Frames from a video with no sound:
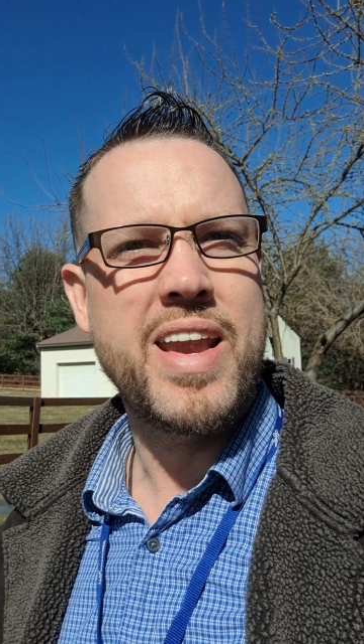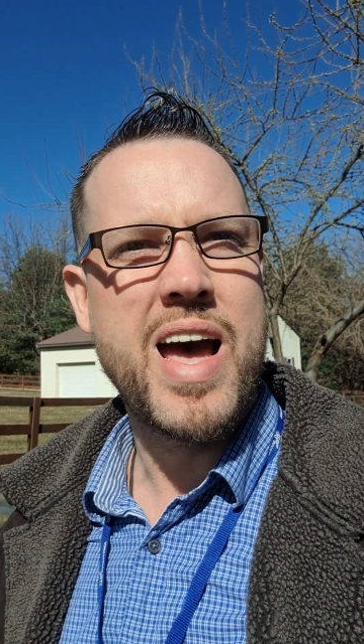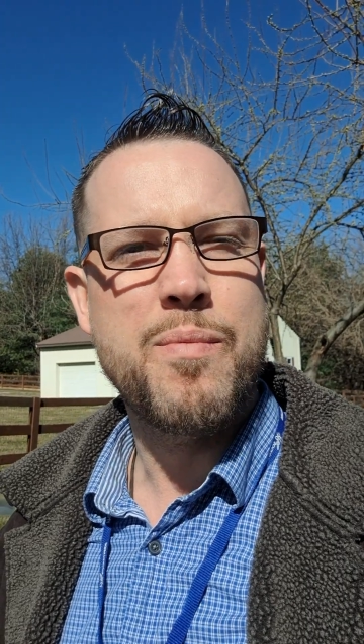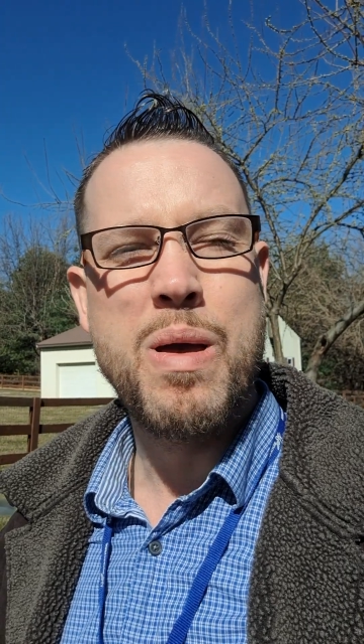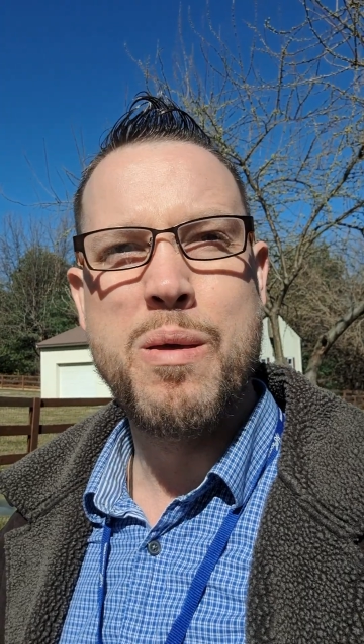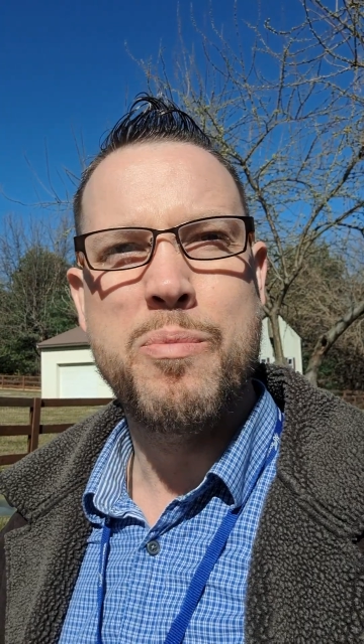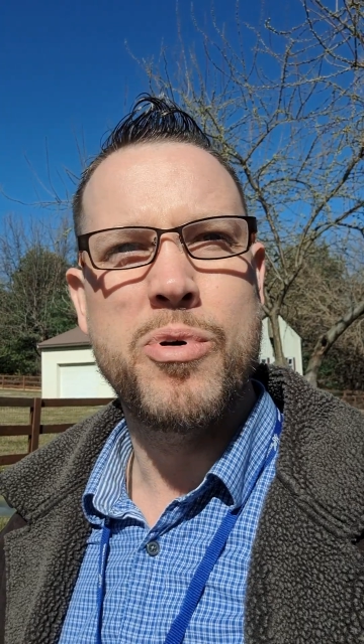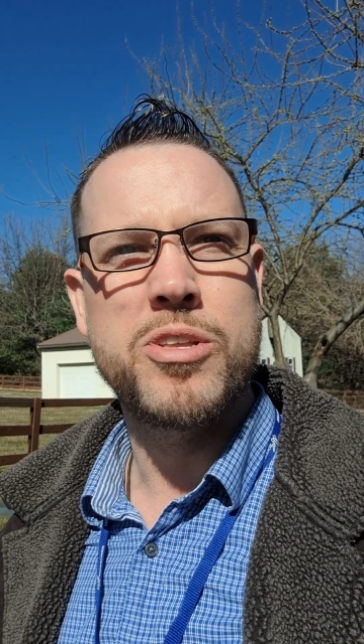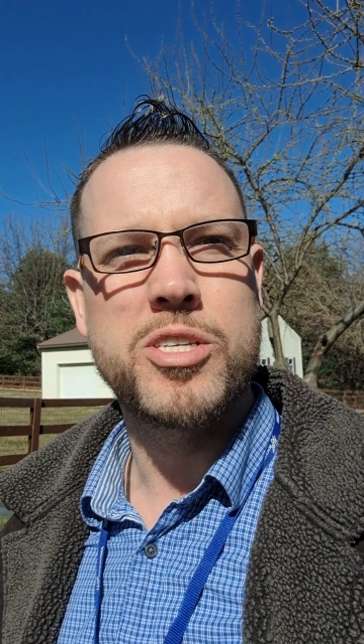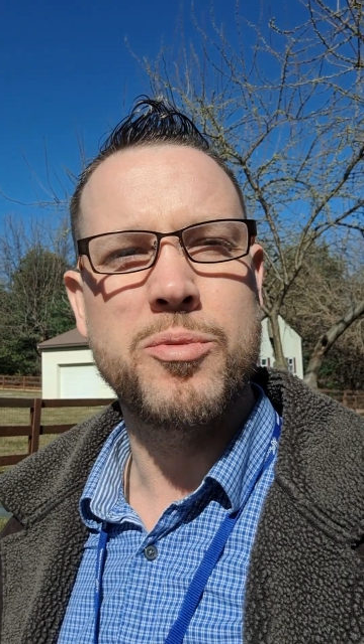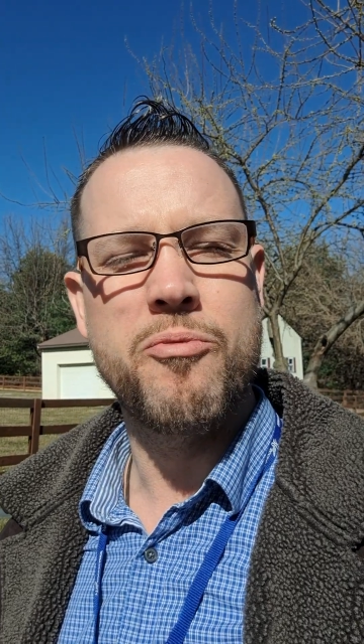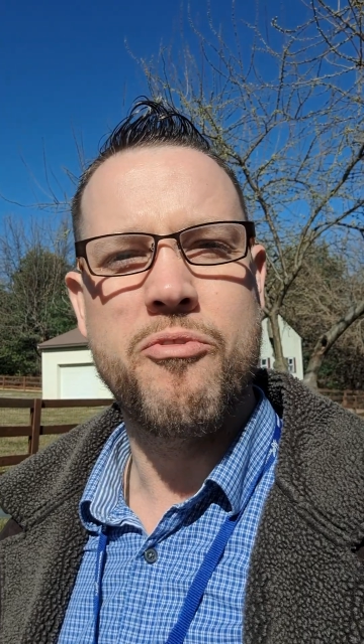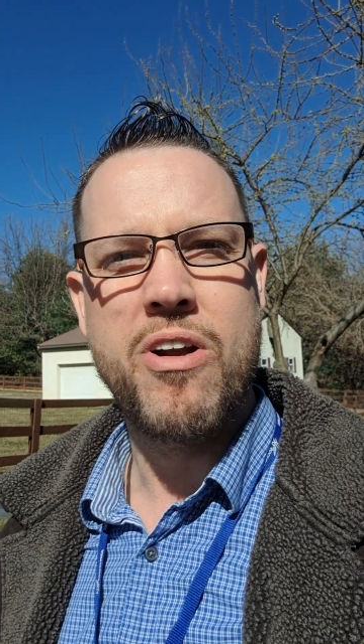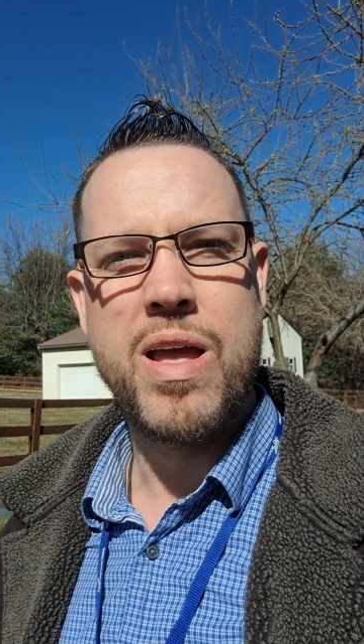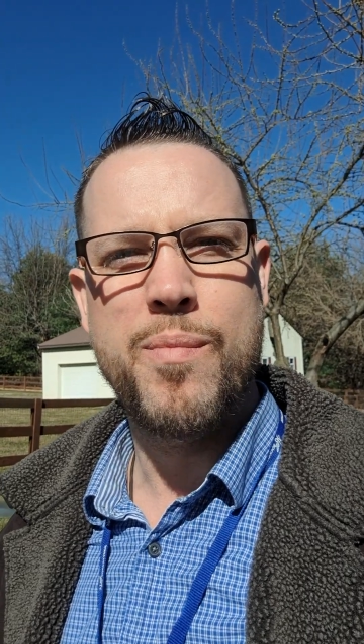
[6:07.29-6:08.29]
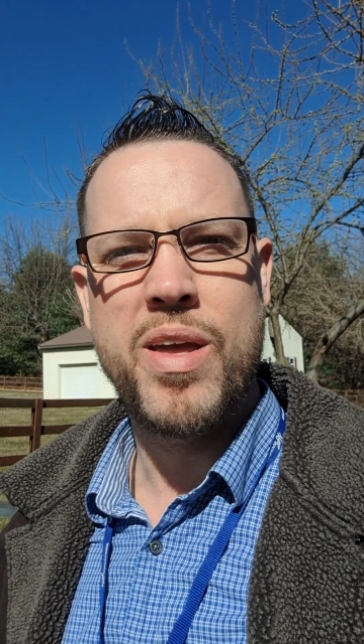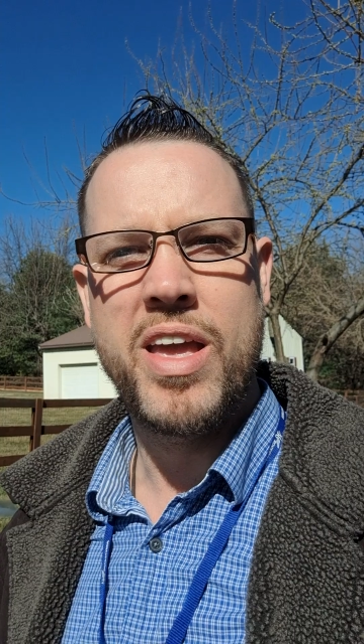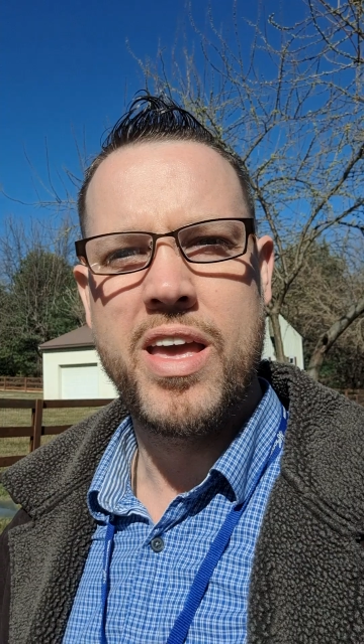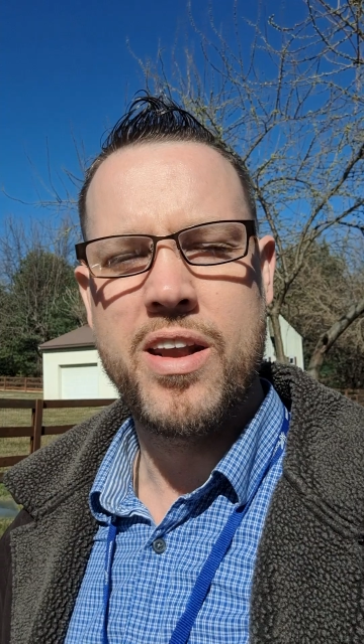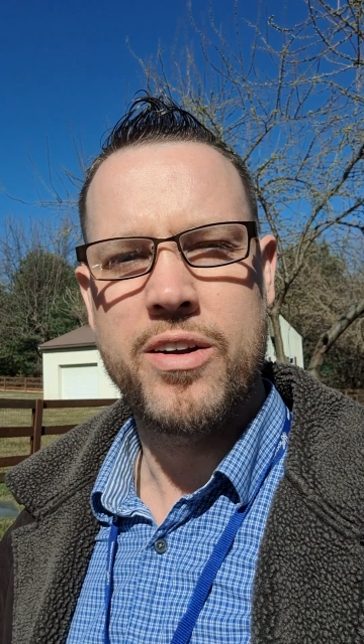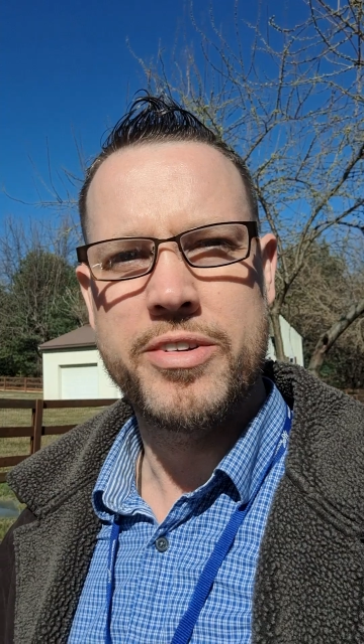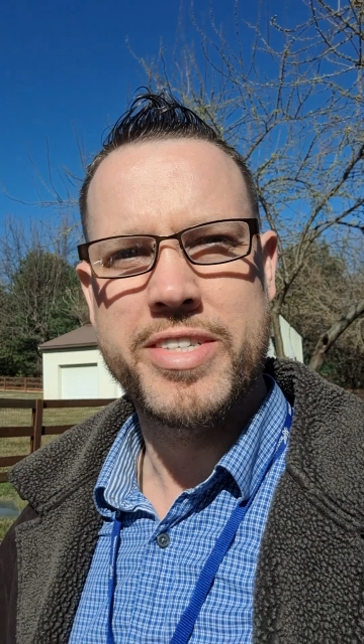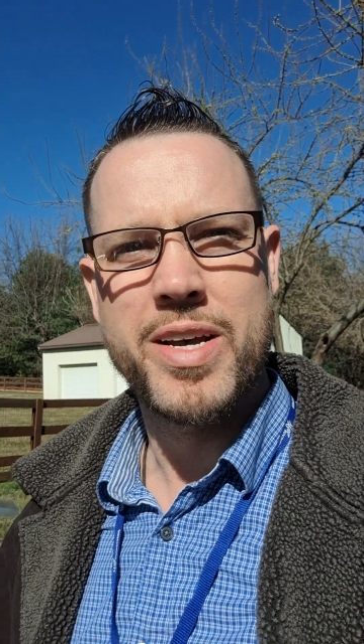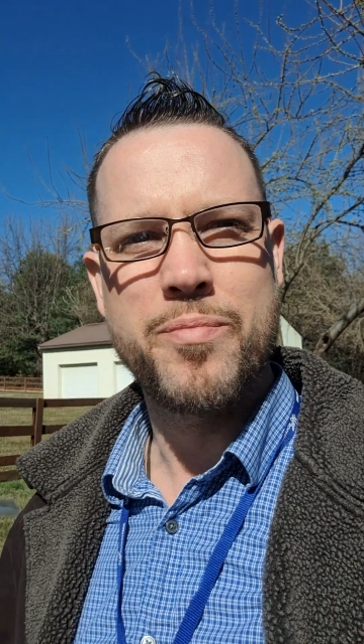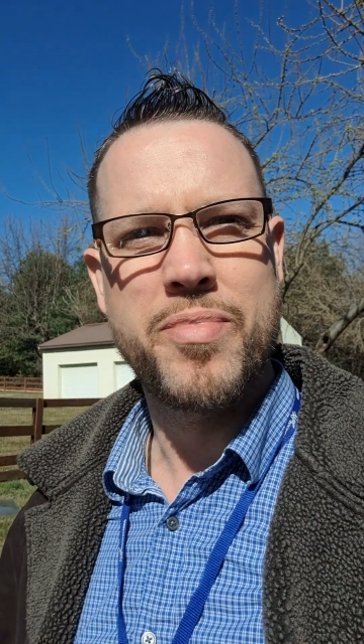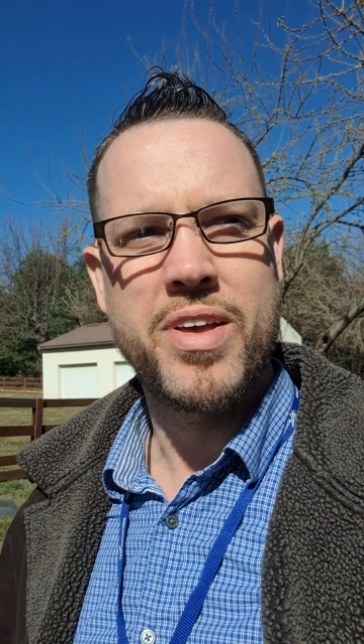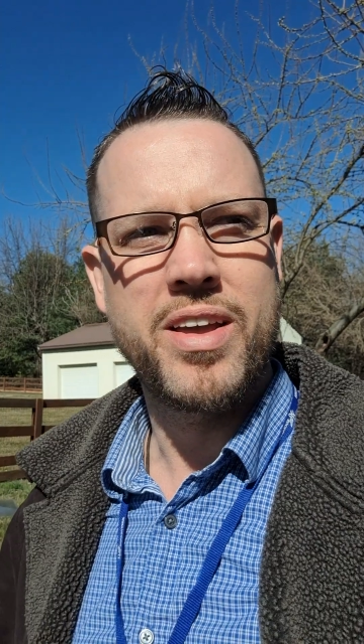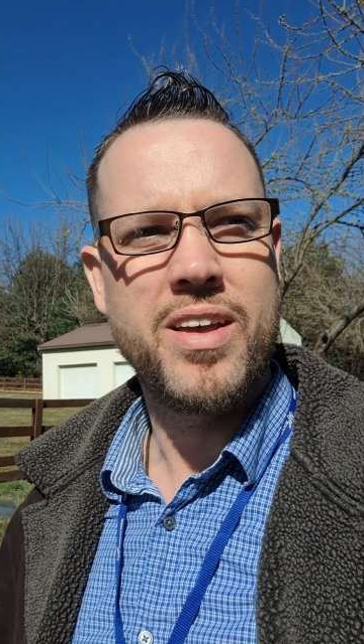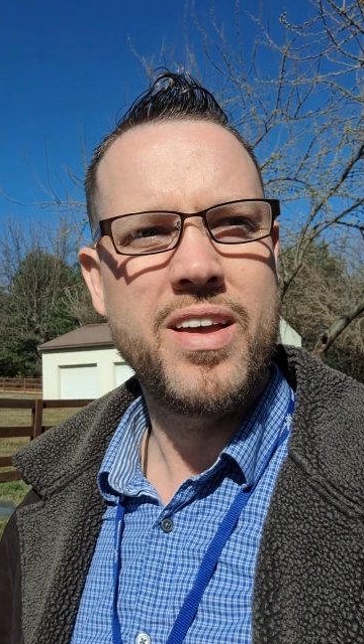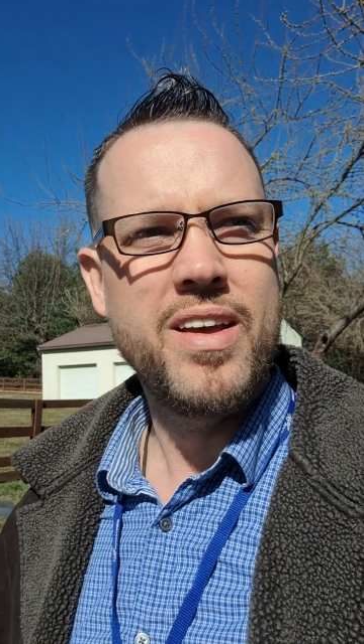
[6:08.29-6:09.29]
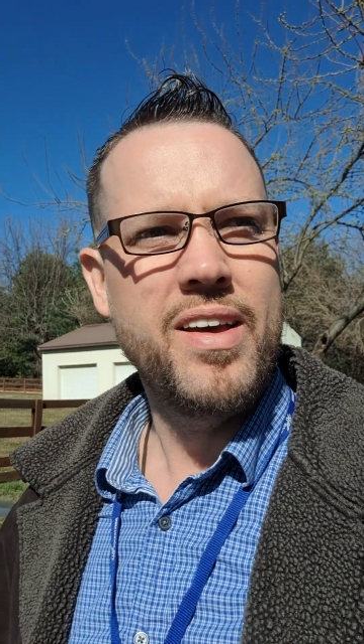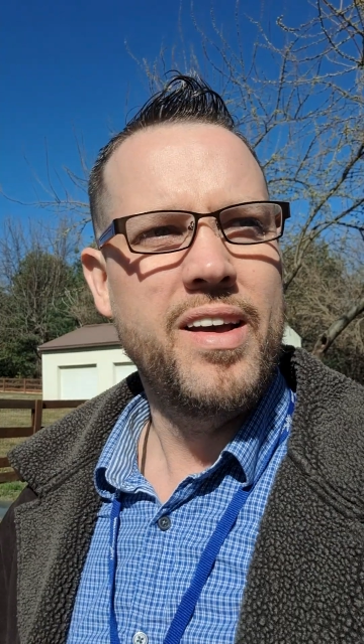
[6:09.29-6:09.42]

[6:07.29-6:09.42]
Now maybe put some framing in or something